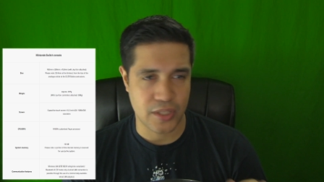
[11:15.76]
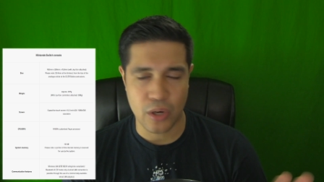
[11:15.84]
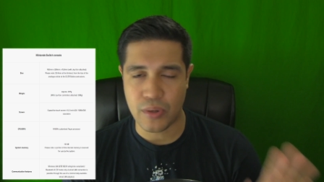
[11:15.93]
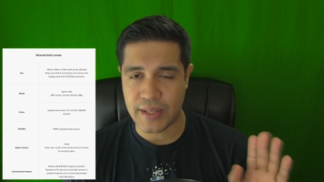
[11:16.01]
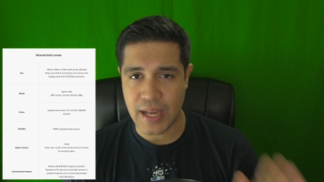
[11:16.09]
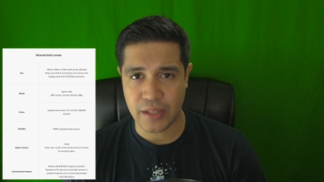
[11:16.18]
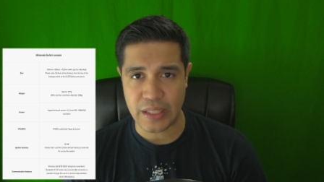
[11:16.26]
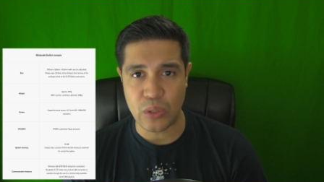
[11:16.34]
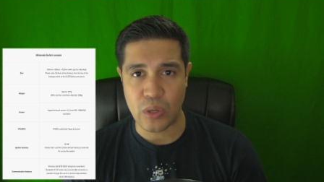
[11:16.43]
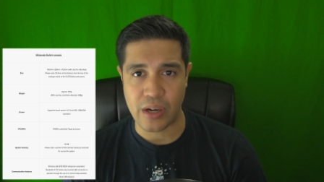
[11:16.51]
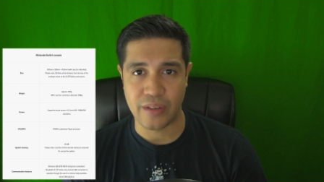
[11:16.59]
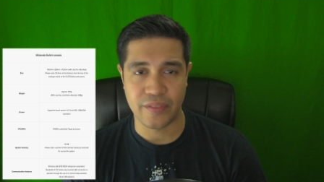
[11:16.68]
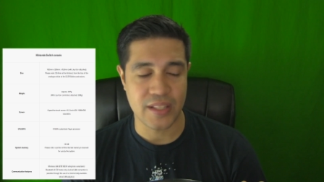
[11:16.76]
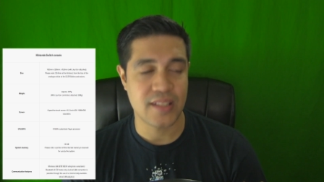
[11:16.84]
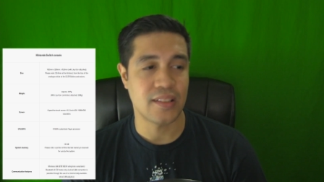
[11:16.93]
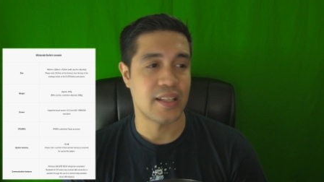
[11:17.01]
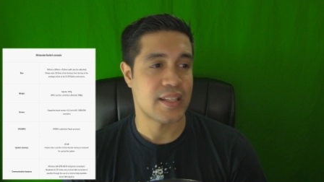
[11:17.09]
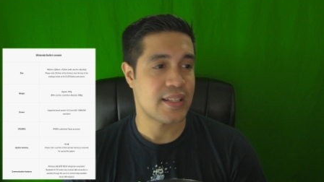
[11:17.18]
just going down the order of
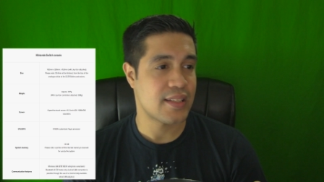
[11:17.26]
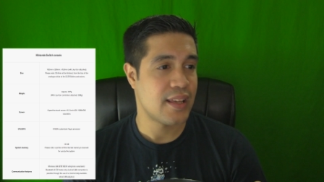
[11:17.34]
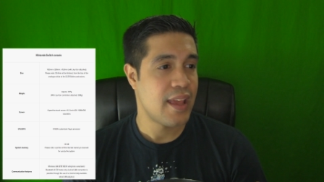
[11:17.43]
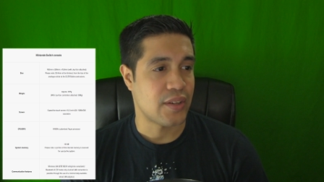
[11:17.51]
this list.